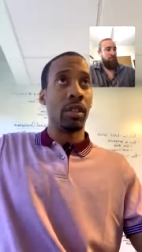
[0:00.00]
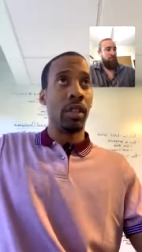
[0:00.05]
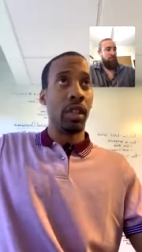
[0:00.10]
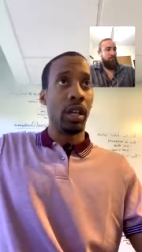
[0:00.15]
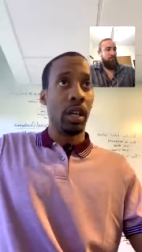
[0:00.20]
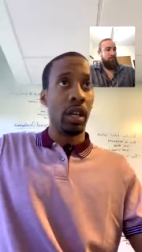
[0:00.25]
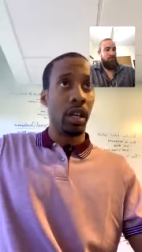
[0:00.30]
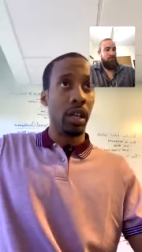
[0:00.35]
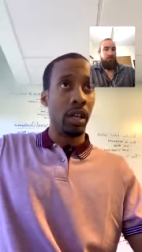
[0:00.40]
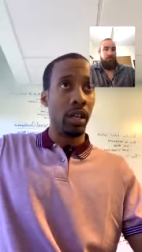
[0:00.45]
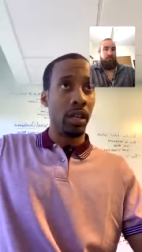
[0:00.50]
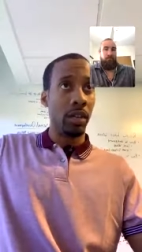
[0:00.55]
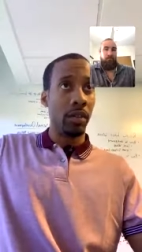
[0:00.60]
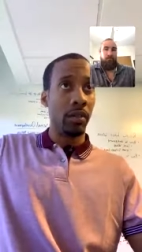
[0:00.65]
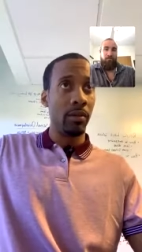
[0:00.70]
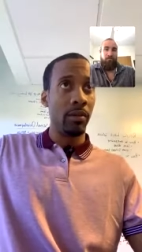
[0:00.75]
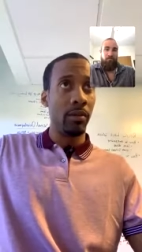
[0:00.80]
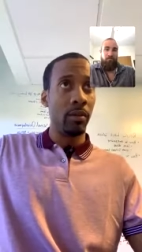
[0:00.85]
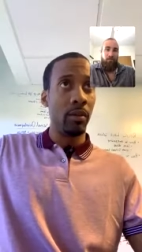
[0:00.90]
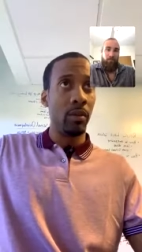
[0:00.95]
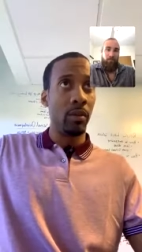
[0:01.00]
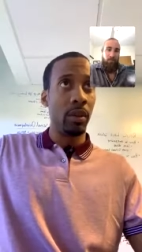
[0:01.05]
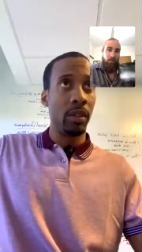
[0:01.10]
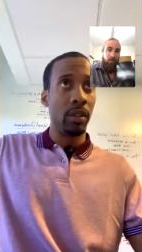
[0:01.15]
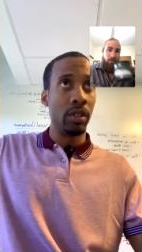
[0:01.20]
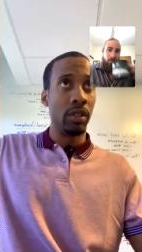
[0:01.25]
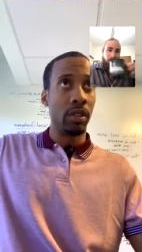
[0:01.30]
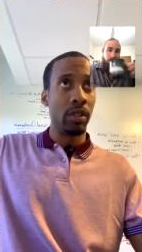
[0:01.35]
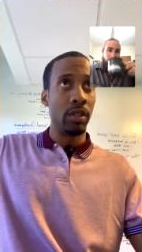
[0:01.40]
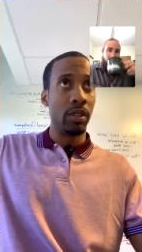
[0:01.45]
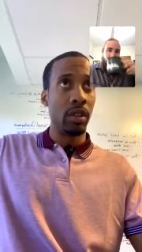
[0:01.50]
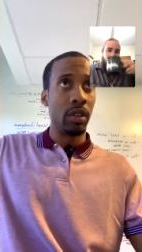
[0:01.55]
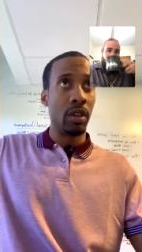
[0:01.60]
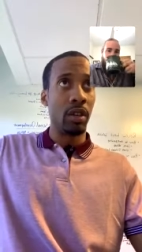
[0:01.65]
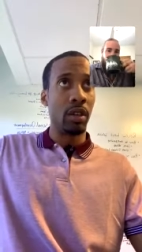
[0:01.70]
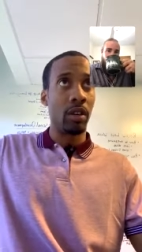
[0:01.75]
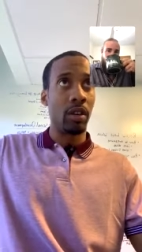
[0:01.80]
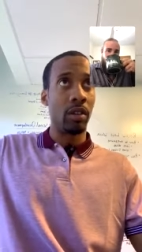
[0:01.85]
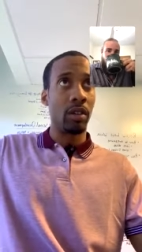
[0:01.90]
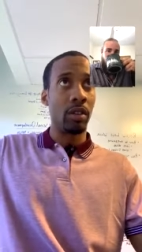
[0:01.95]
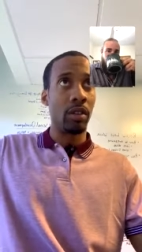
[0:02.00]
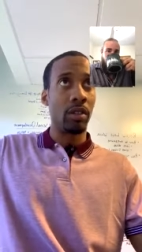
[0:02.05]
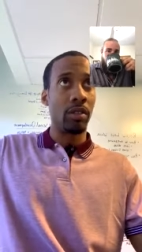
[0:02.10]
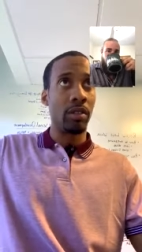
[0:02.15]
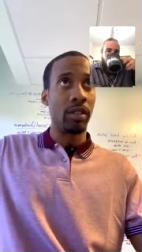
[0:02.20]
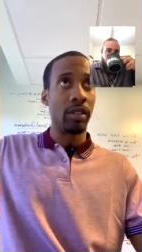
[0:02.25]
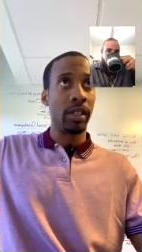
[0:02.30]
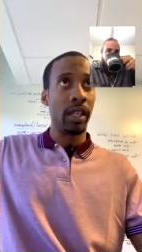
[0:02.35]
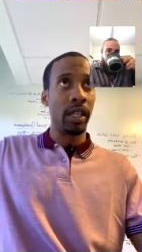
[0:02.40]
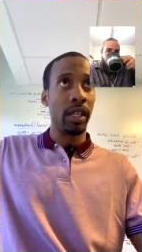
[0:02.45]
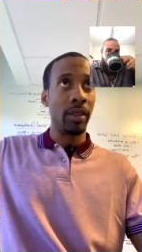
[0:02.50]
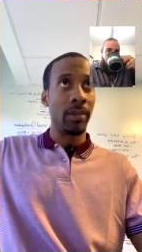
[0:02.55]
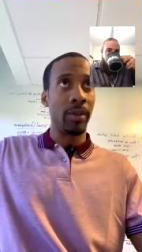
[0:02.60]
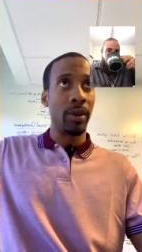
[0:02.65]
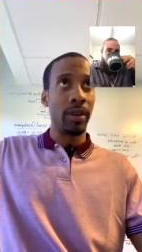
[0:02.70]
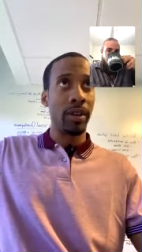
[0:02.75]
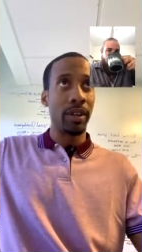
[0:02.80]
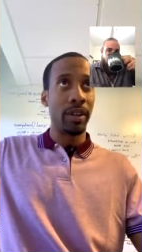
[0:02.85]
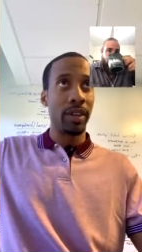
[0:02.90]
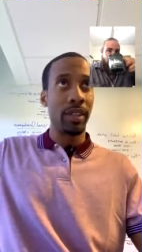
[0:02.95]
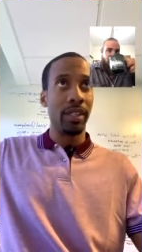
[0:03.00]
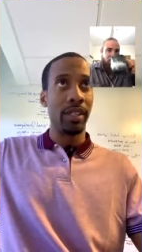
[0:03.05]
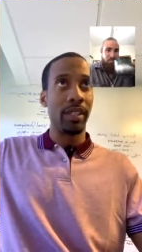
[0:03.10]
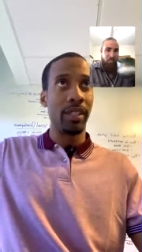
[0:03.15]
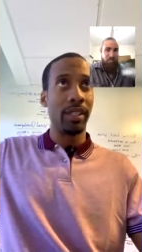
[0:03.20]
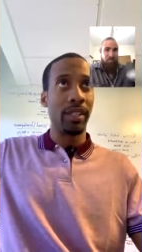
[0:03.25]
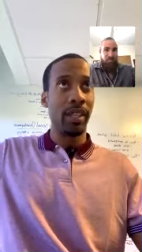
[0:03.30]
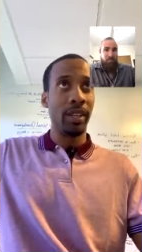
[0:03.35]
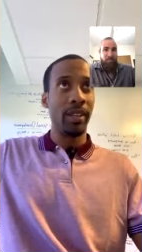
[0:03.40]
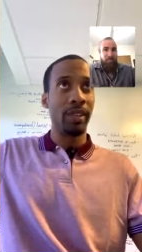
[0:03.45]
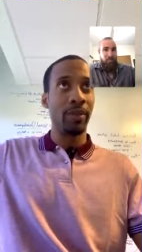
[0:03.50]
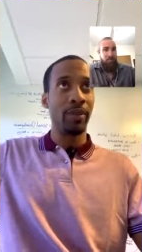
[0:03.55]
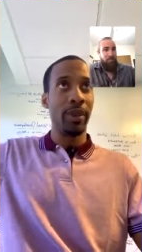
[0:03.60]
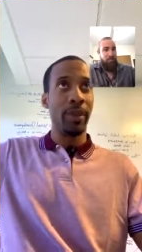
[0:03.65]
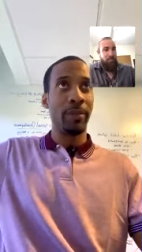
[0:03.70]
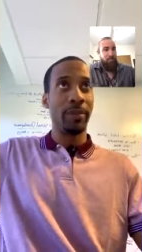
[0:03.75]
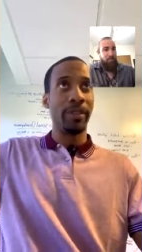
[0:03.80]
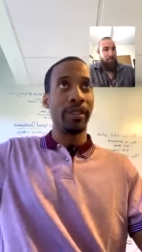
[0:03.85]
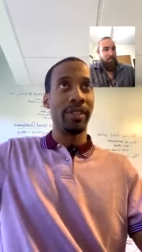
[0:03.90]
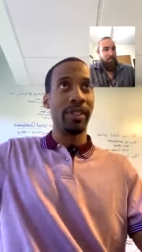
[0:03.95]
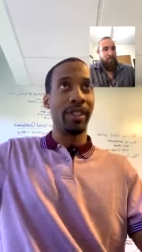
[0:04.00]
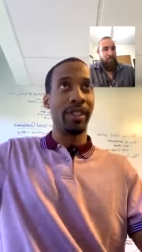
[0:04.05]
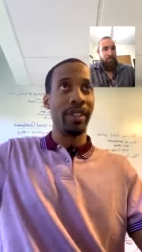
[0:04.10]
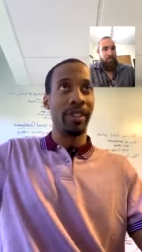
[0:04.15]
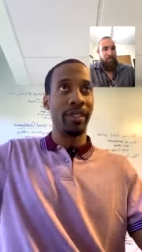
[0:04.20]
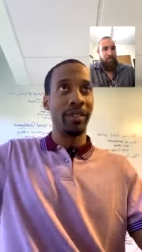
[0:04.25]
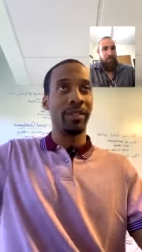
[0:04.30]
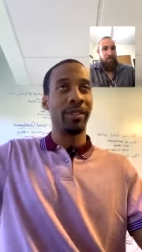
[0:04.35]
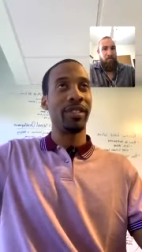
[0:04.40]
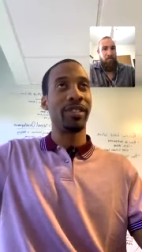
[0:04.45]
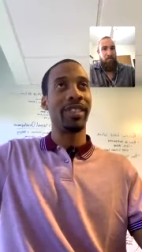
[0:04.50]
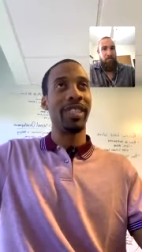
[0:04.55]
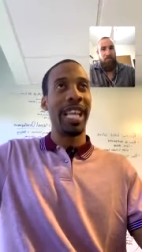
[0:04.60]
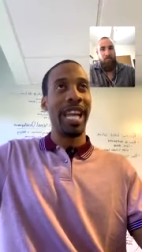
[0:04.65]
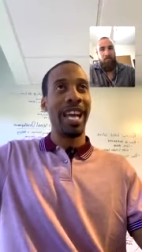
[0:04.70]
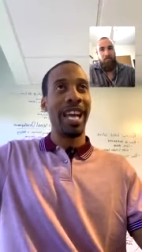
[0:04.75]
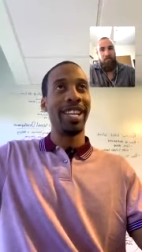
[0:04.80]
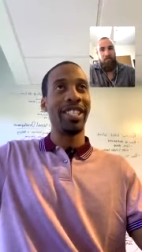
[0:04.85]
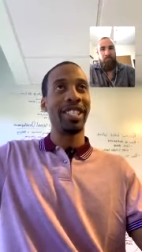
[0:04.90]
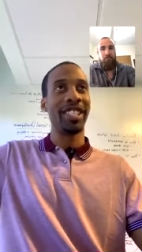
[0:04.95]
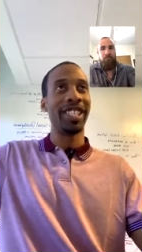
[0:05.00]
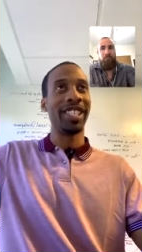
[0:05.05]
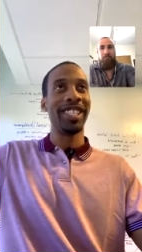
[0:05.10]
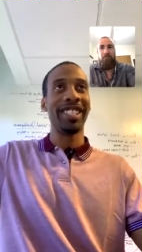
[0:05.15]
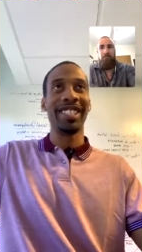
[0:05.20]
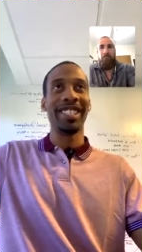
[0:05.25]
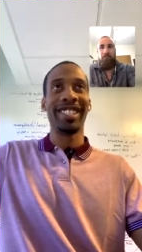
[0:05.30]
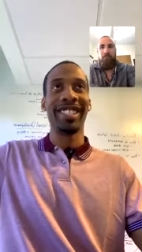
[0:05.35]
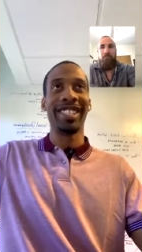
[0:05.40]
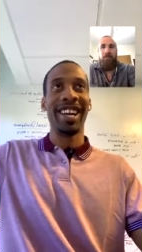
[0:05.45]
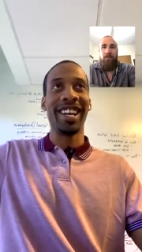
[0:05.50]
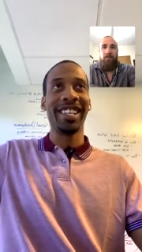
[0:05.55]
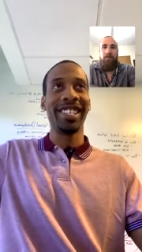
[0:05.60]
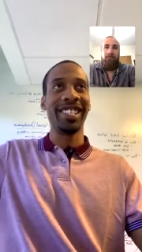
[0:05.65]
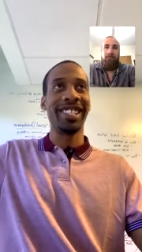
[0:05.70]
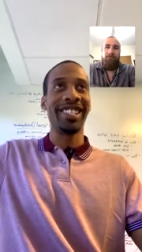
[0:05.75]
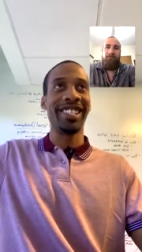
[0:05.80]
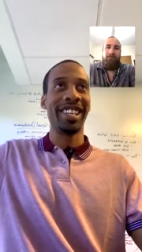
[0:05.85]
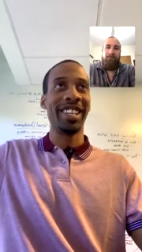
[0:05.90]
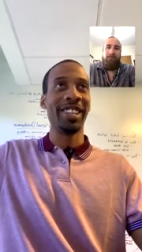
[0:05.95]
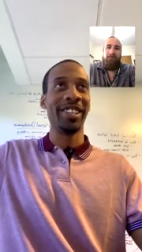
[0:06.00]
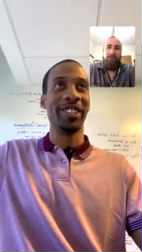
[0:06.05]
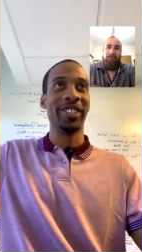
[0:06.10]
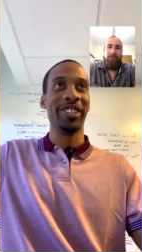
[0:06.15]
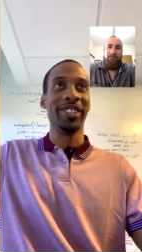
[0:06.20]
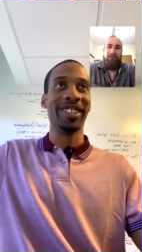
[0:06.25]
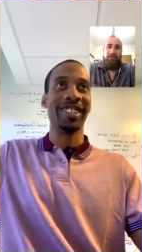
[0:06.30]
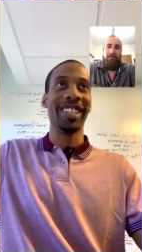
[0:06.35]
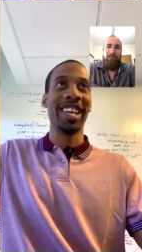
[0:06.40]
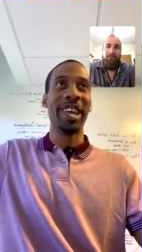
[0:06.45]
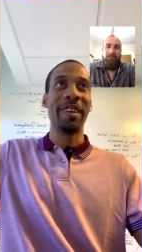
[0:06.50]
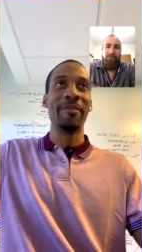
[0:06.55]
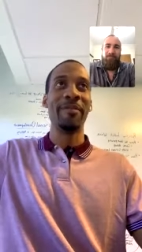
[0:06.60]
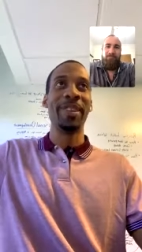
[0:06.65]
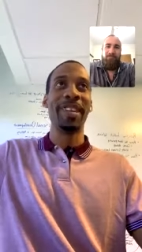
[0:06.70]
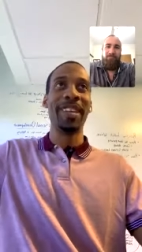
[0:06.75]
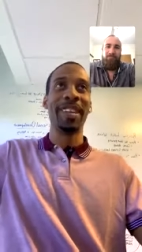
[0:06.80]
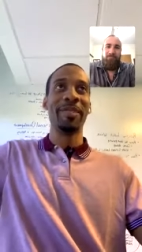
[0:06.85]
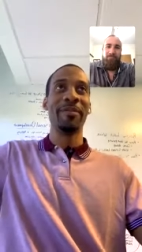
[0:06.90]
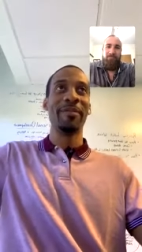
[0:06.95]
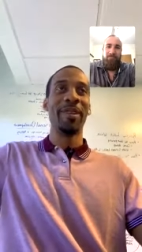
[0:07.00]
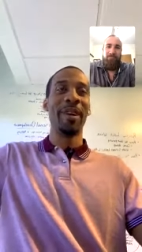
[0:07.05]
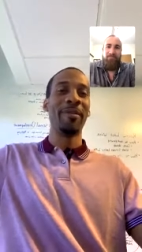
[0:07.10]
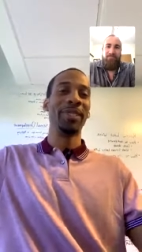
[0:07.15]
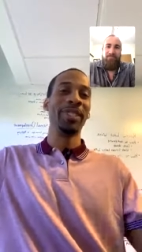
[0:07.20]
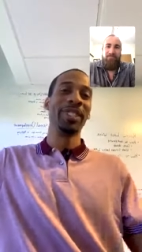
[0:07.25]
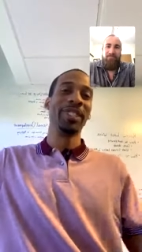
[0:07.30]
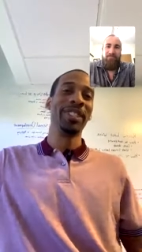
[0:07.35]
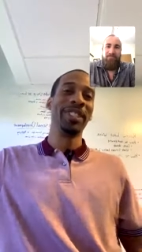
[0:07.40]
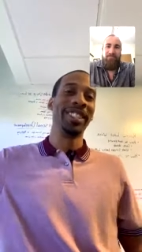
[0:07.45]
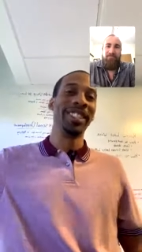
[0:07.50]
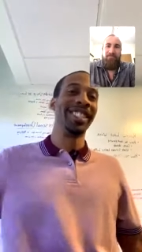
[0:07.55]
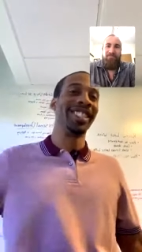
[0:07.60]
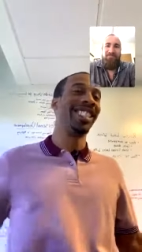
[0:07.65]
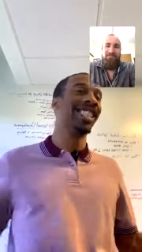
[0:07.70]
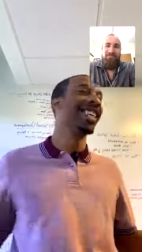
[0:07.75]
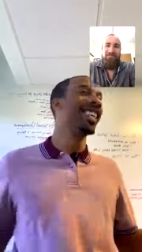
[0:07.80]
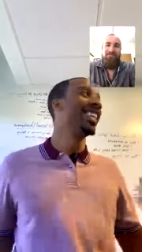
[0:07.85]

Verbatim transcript: um, was called telemarketing sales representative slash inside sales at Vietnam Property Solutions.